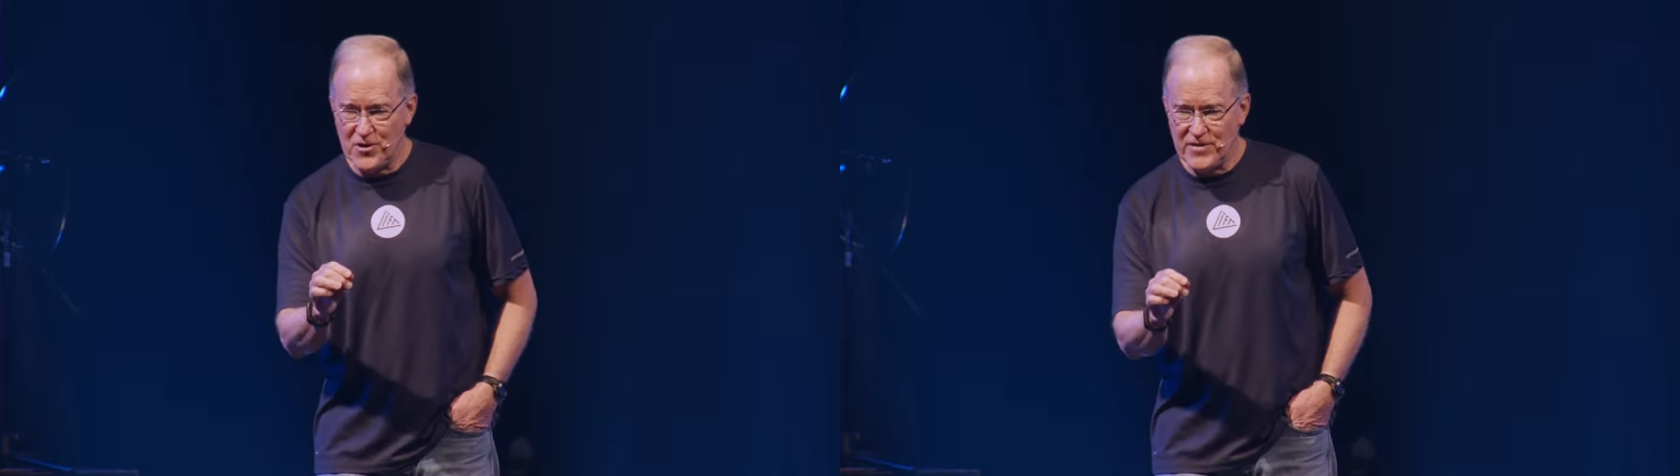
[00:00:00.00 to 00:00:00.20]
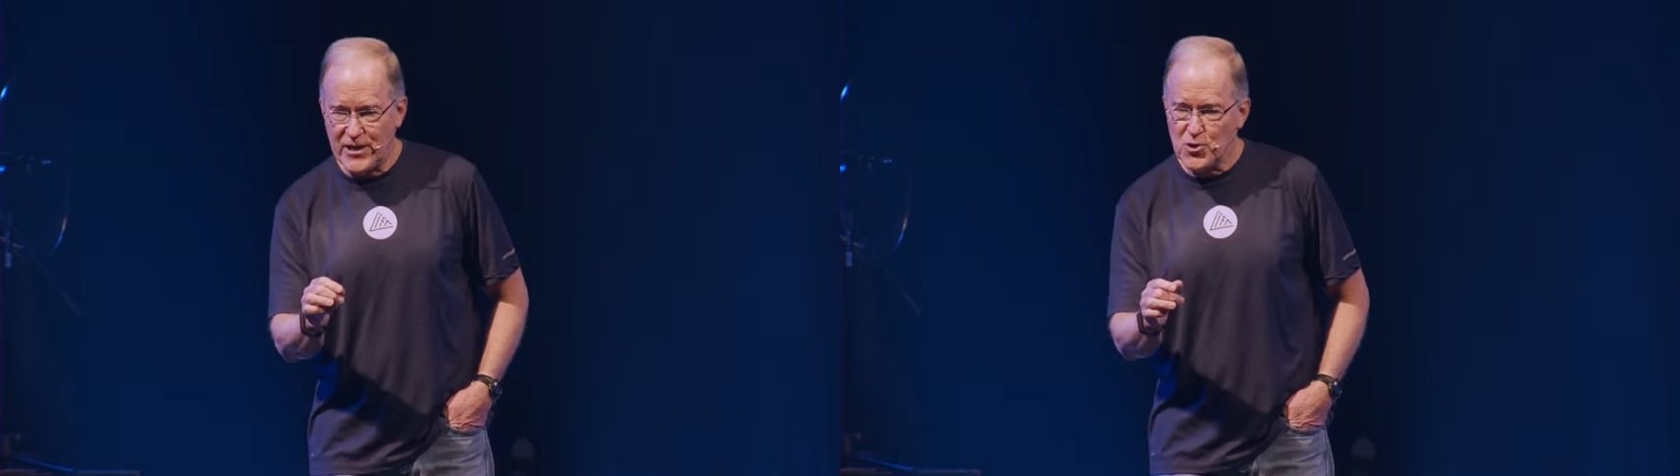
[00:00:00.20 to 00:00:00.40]

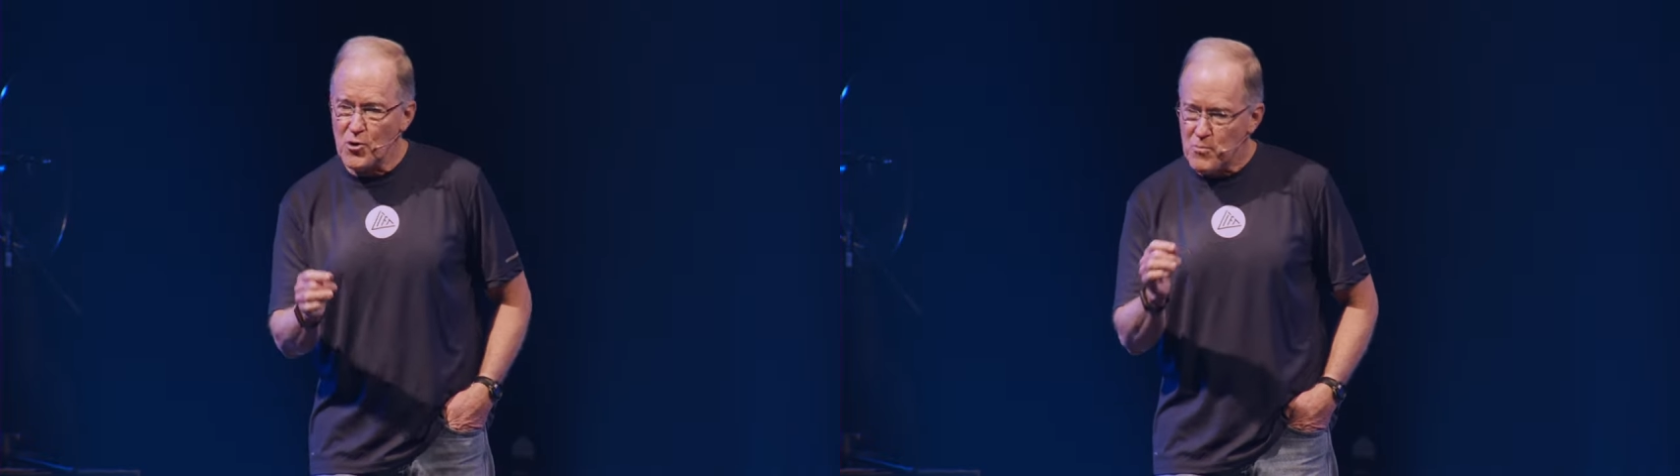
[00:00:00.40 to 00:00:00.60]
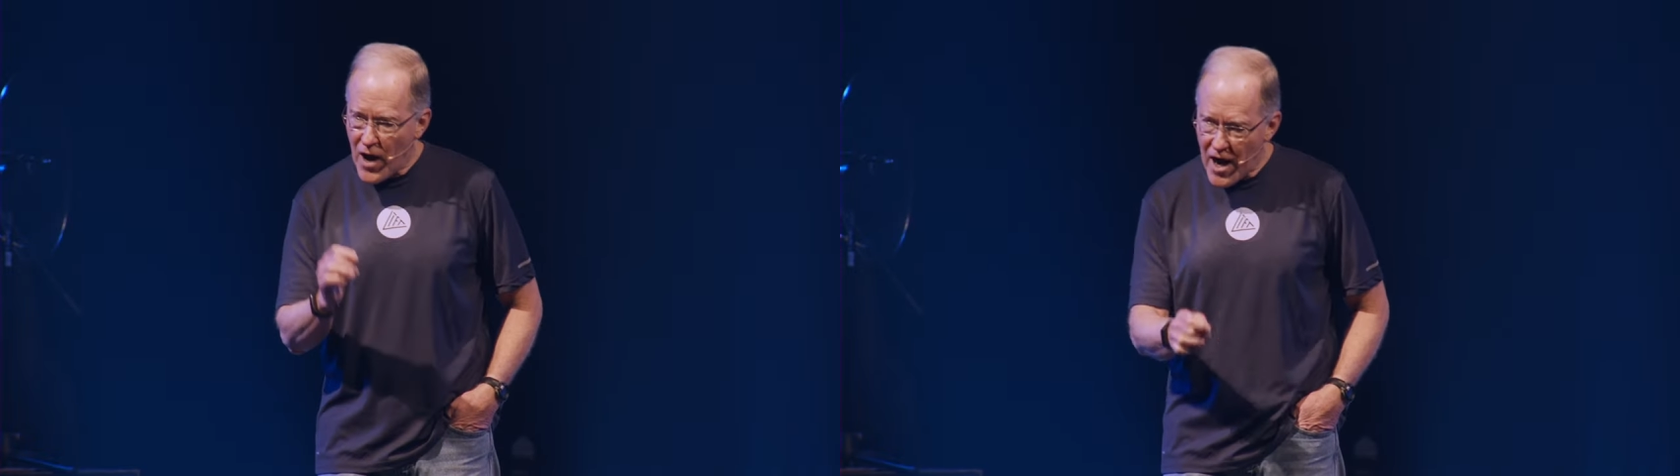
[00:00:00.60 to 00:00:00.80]
they do a
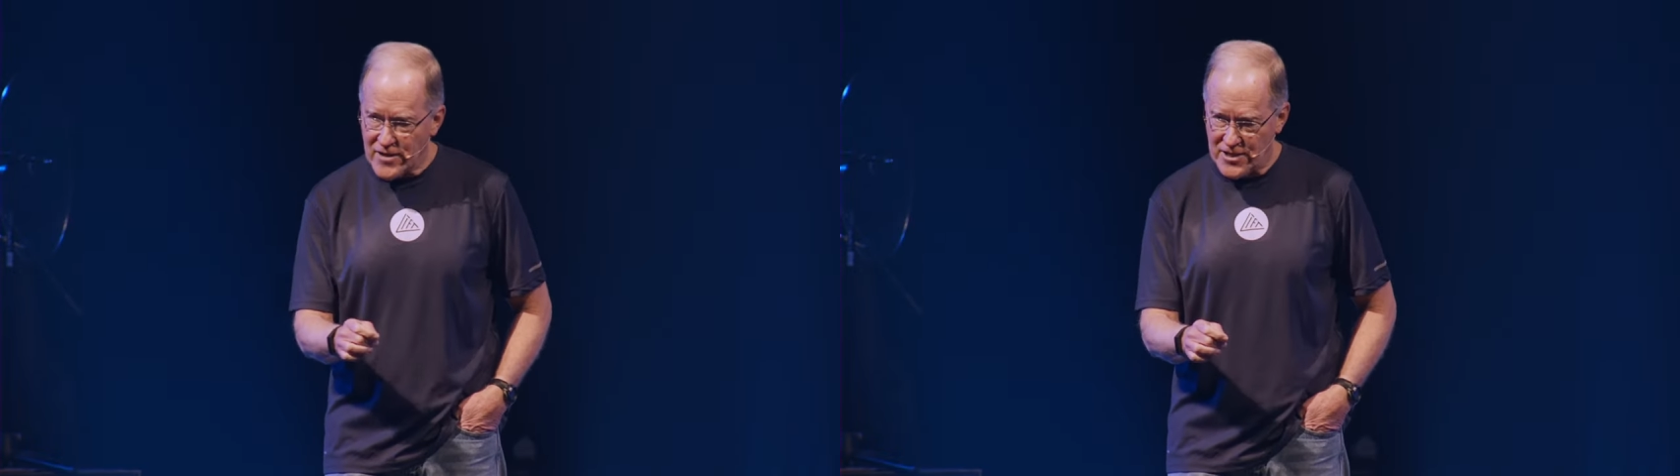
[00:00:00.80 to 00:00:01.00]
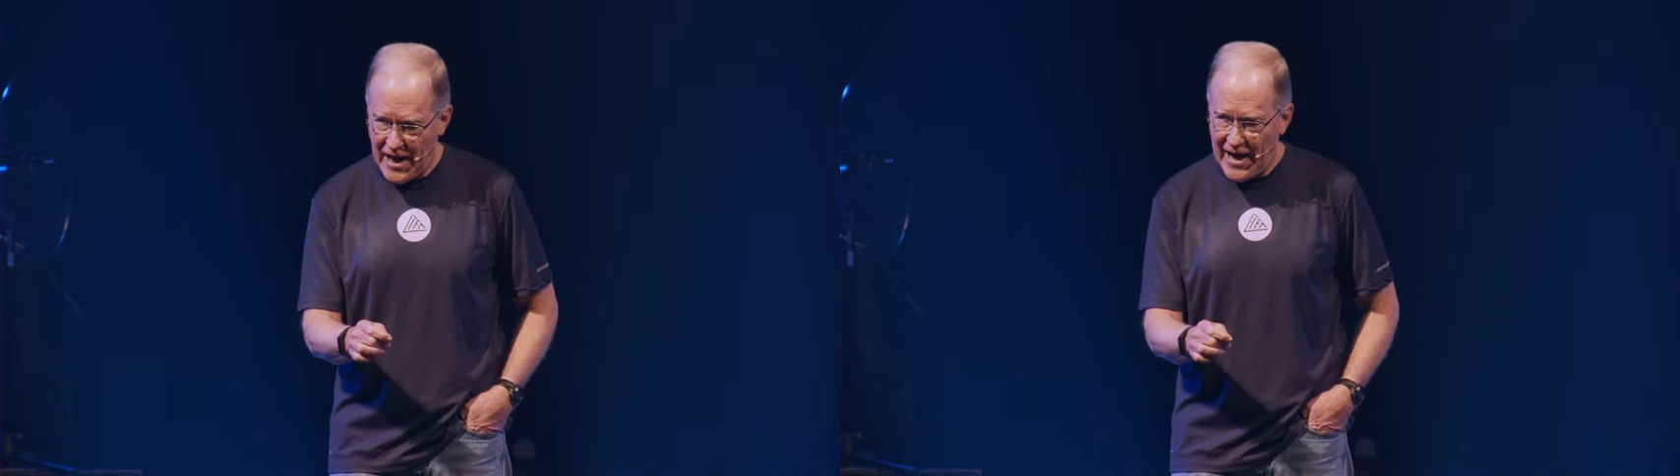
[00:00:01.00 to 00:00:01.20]

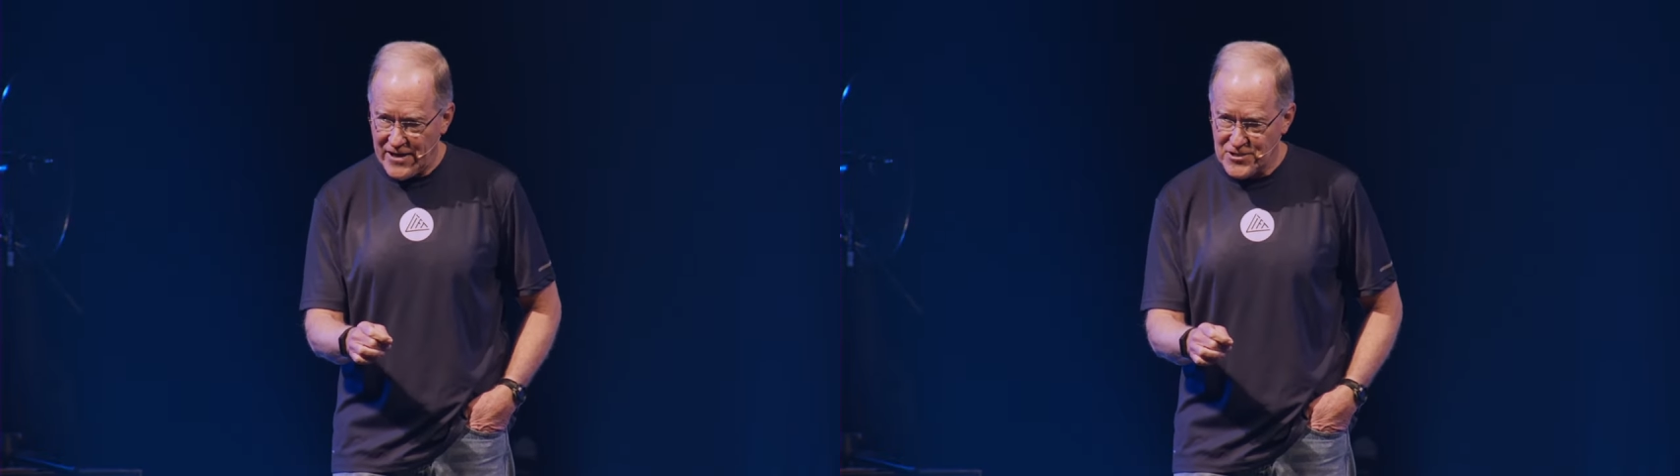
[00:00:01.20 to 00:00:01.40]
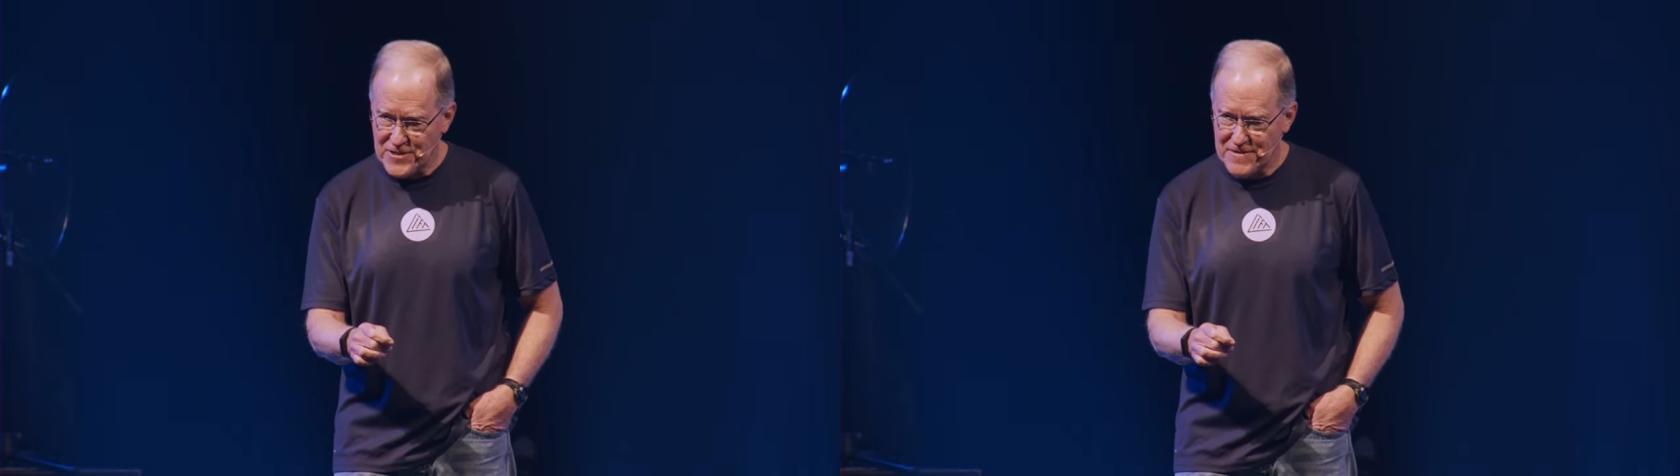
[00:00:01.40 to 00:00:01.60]

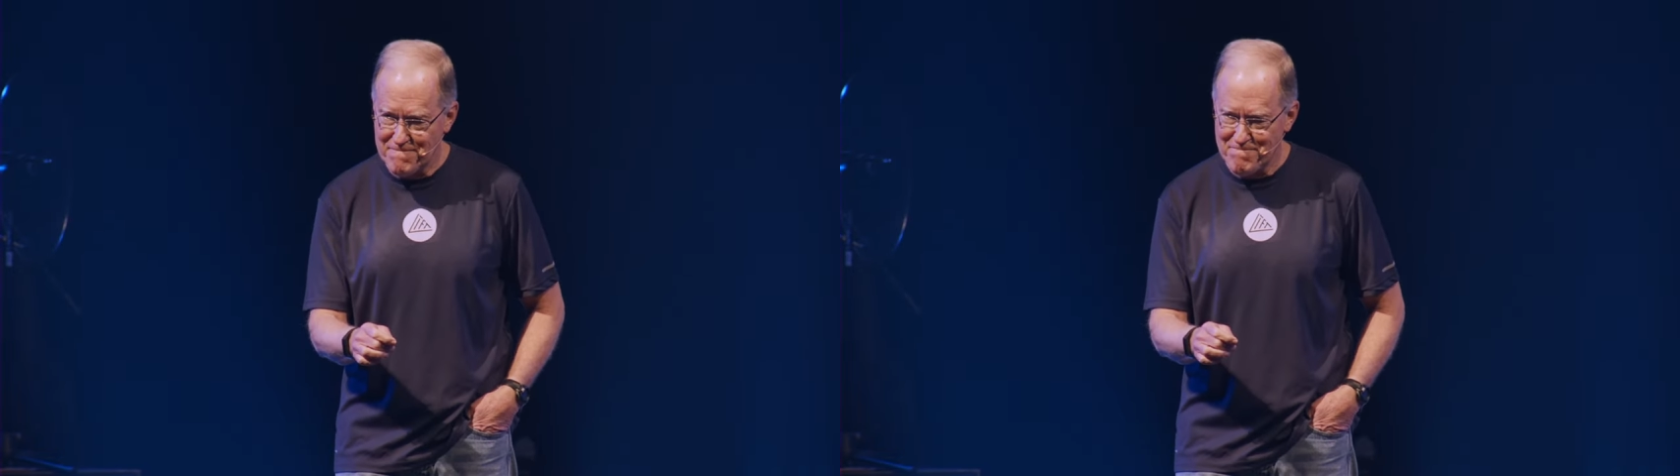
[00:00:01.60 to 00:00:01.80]
podcast.